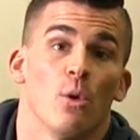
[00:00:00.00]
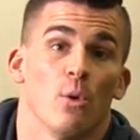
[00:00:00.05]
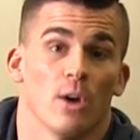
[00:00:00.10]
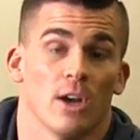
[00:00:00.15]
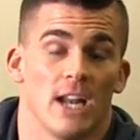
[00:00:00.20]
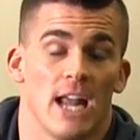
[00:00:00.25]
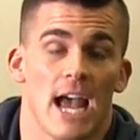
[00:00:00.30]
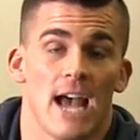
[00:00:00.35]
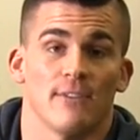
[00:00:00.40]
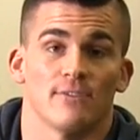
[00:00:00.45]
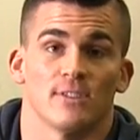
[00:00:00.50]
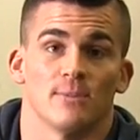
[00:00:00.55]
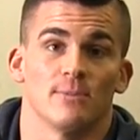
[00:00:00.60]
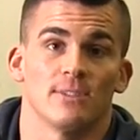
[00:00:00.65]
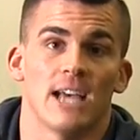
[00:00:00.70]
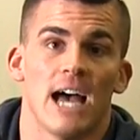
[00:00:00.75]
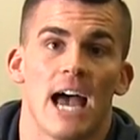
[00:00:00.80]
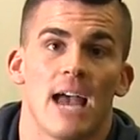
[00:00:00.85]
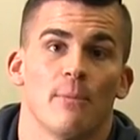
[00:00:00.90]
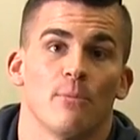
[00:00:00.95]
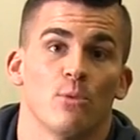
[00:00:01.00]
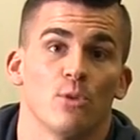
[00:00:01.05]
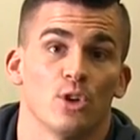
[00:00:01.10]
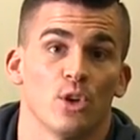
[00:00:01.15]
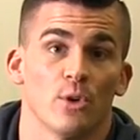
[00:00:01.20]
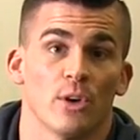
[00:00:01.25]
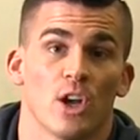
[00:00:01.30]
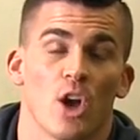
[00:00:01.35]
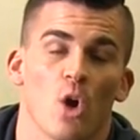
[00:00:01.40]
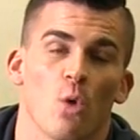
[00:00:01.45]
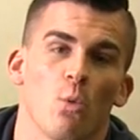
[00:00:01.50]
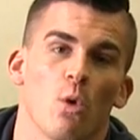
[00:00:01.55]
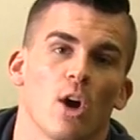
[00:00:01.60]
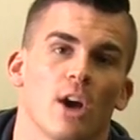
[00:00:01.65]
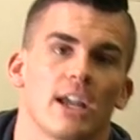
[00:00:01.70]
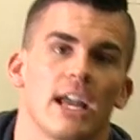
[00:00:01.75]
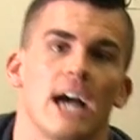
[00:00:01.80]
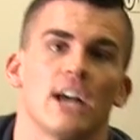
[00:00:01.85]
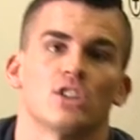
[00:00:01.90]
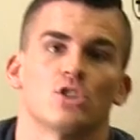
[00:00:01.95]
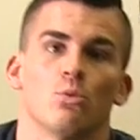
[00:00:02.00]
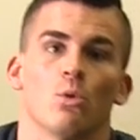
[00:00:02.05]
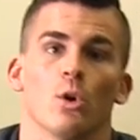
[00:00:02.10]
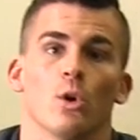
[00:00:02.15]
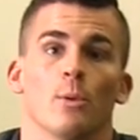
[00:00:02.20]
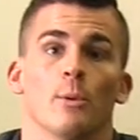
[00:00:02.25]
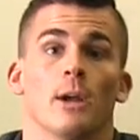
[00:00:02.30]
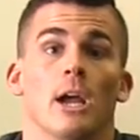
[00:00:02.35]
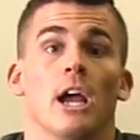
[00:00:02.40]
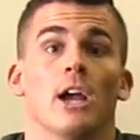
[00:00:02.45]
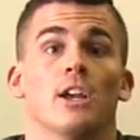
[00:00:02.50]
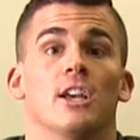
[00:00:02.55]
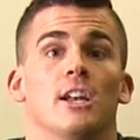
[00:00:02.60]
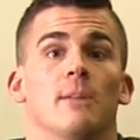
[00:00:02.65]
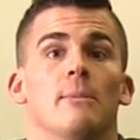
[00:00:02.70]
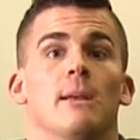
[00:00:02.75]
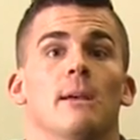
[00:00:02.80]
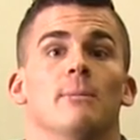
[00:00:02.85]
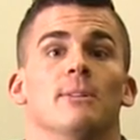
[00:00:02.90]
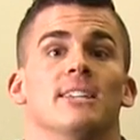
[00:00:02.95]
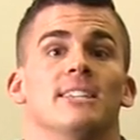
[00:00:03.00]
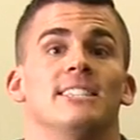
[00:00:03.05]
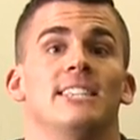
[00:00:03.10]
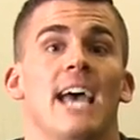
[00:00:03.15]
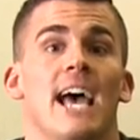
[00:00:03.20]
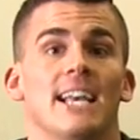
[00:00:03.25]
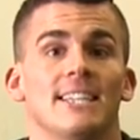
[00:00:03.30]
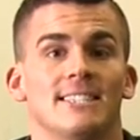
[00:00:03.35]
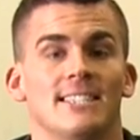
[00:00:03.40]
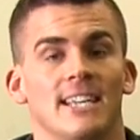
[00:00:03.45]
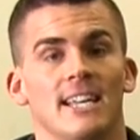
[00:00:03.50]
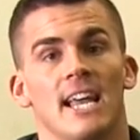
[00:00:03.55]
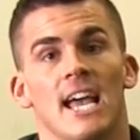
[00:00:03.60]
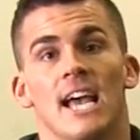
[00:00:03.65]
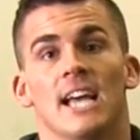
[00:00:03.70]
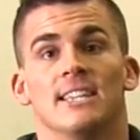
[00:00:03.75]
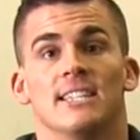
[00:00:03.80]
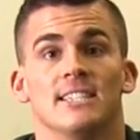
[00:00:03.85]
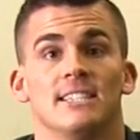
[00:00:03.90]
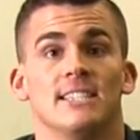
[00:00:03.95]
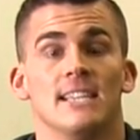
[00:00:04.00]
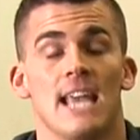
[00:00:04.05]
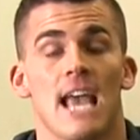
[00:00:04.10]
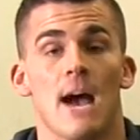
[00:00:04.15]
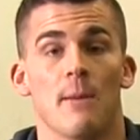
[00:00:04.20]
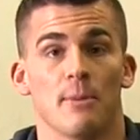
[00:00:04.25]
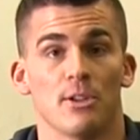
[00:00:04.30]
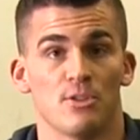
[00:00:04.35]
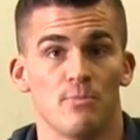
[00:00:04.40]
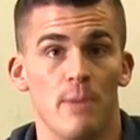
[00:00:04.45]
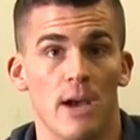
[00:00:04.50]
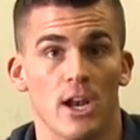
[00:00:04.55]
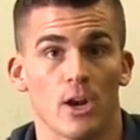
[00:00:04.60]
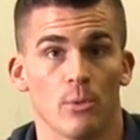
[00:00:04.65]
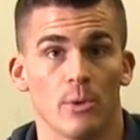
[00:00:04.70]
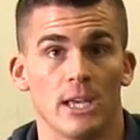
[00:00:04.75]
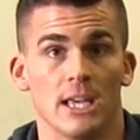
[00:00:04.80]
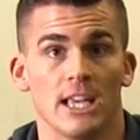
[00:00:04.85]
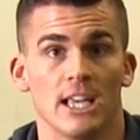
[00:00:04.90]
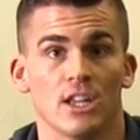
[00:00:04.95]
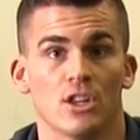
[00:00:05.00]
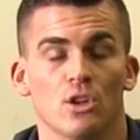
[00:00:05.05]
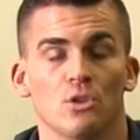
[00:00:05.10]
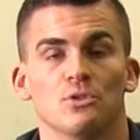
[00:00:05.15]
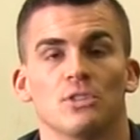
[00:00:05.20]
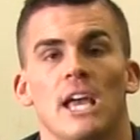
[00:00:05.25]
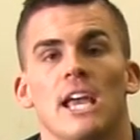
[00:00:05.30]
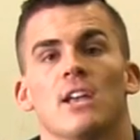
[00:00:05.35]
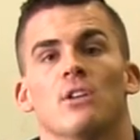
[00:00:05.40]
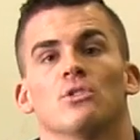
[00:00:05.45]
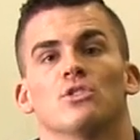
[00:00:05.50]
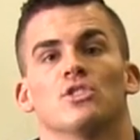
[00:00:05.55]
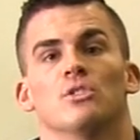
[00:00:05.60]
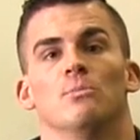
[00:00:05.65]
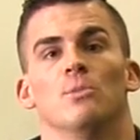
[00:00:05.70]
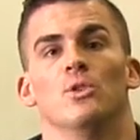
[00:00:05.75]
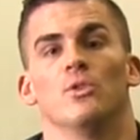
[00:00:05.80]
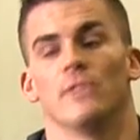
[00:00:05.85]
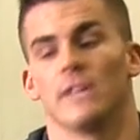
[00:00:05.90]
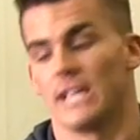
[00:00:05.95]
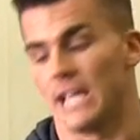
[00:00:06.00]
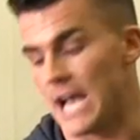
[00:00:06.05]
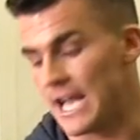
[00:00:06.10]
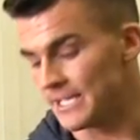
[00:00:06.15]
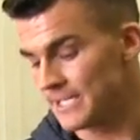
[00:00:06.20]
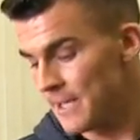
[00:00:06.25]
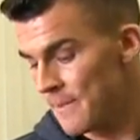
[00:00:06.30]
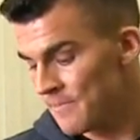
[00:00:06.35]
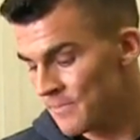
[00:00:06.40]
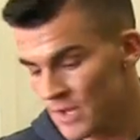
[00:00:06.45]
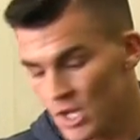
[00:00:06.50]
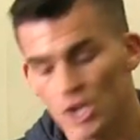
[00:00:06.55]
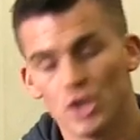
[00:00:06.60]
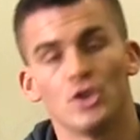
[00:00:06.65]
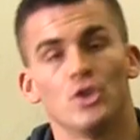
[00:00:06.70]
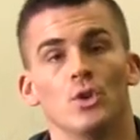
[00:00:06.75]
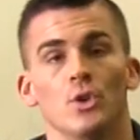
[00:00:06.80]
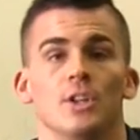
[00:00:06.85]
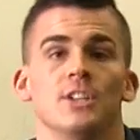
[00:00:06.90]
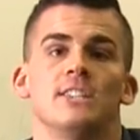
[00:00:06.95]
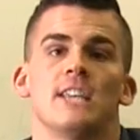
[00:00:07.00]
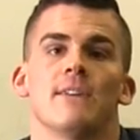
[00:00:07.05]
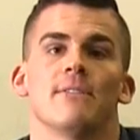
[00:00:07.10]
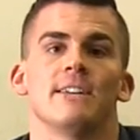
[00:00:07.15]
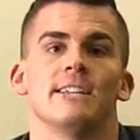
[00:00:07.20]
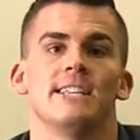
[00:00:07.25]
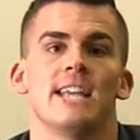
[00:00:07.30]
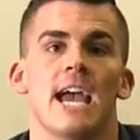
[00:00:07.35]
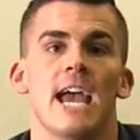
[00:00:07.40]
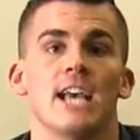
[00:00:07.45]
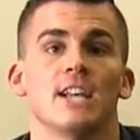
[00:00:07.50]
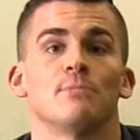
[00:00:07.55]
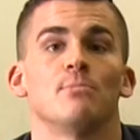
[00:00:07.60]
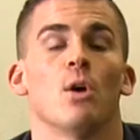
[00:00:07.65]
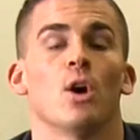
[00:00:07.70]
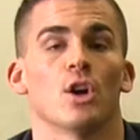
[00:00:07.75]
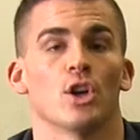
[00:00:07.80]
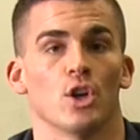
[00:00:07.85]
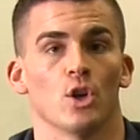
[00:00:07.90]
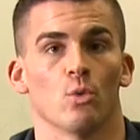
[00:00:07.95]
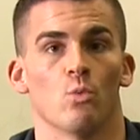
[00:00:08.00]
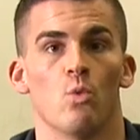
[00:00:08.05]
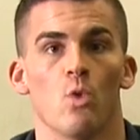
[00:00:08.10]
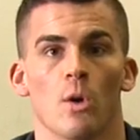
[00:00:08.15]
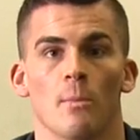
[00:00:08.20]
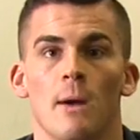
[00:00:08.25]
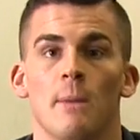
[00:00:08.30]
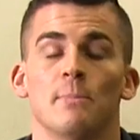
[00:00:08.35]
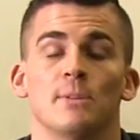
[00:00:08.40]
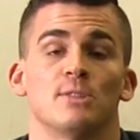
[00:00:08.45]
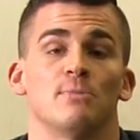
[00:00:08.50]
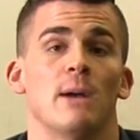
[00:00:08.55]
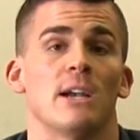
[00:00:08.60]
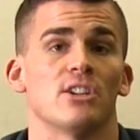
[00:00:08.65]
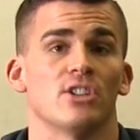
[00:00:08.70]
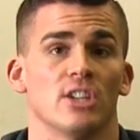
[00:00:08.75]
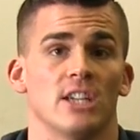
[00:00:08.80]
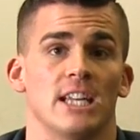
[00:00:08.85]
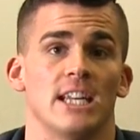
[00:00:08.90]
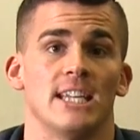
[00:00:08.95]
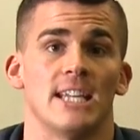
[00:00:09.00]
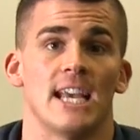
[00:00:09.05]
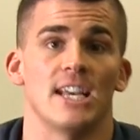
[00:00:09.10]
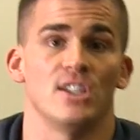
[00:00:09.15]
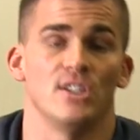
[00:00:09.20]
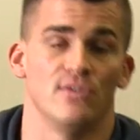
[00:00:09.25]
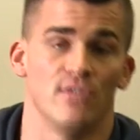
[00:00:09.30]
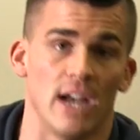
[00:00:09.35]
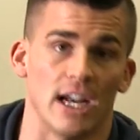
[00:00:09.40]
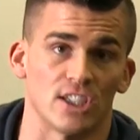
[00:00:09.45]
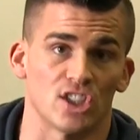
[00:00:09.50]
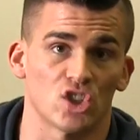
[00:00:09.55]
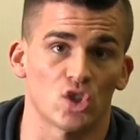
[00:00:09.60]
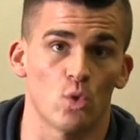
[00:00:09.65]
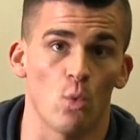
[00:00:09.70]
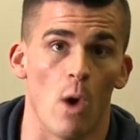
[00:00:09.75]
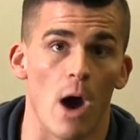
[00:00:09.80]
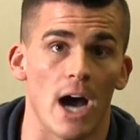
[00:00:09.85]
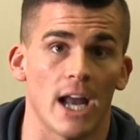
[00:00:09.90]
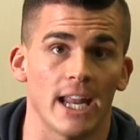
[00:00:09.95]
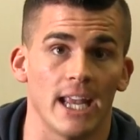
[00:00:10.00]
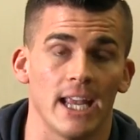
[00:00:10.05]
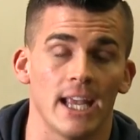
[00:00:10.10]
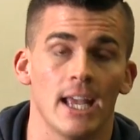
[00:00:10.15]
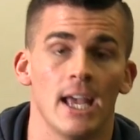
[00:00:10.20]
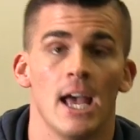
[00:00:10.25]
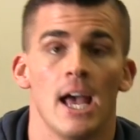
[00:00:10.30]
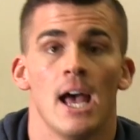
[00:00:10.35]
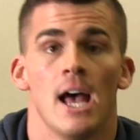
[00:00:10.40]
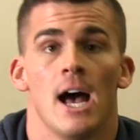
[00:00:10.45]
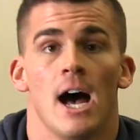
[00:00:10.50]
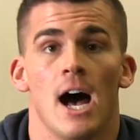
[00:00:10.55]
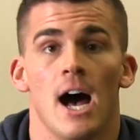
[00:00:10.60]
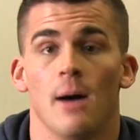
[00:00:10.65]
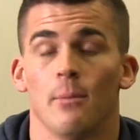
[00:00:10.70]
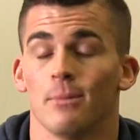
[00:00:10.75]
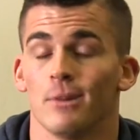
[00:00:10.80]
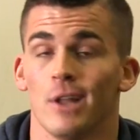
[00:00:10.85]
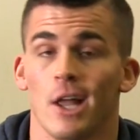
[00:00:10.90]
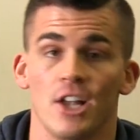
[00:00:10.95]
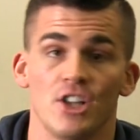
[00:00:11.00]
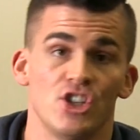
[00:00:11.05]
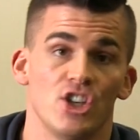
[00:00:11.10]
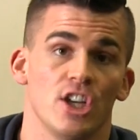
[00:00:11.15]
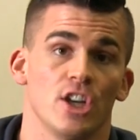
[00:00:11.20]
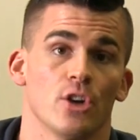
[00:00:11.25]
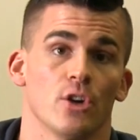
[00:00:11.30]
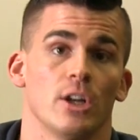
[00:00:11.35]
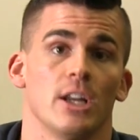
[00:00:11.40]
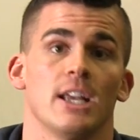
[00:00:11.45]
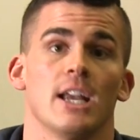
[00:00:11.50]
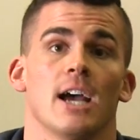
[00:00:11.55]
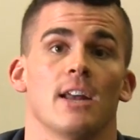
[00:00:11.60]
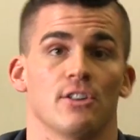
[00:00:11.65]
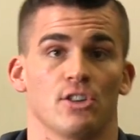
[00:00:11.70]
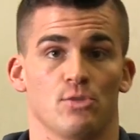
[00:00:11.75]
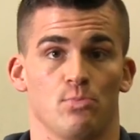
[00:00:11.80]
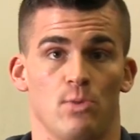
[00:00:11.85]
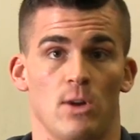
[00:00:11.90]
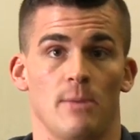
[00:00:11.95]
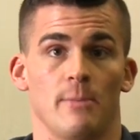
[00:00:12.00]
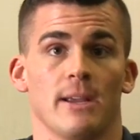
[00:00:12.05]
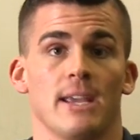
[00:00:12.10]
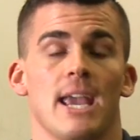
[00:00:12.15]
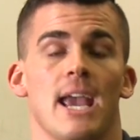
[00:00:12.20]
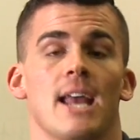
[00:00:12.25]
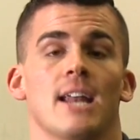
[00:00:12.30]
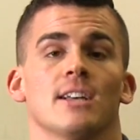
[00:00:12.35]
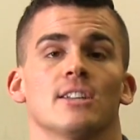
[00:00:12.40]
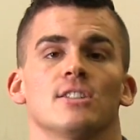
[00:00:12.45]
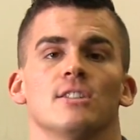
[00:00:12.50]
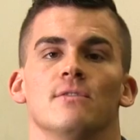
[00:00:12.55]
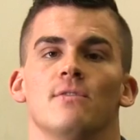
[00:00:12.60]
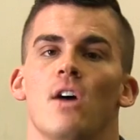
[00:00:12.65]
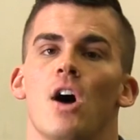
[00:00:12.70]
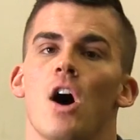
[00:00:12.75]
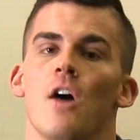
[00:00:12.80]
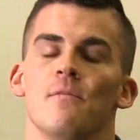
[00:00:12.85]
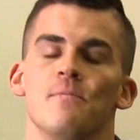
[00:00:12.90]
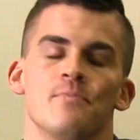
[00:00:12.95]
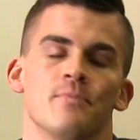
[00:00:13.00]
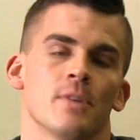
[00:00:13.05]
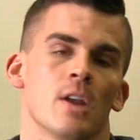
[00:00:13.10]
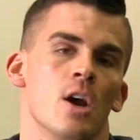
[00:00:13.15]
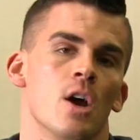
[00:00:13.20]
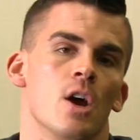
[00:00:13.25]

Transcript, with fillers: We're going to have some time during our workouts where we're going to be able to test it to see how much better we can get those ankles to moving, guys. Do this every day as part of your warm up, especially any days you've got squatting, um, lunging, or any kind of sprint mechanics involved.